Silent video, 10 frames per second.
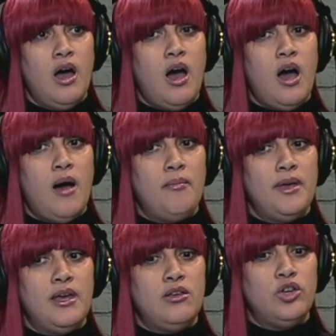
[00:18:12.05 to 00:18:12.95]

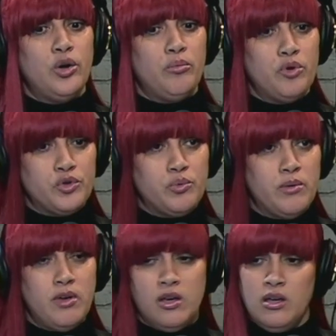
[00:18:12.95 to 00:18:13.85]
And you know, most
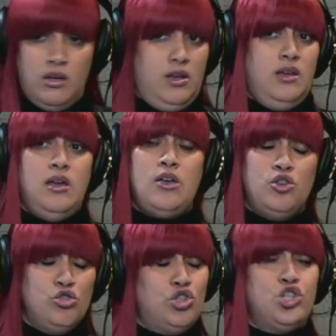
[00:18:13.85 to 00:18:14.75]
women,
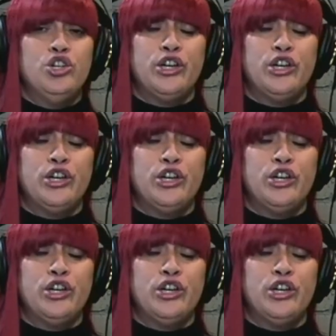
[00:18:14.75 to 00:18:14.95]
you should.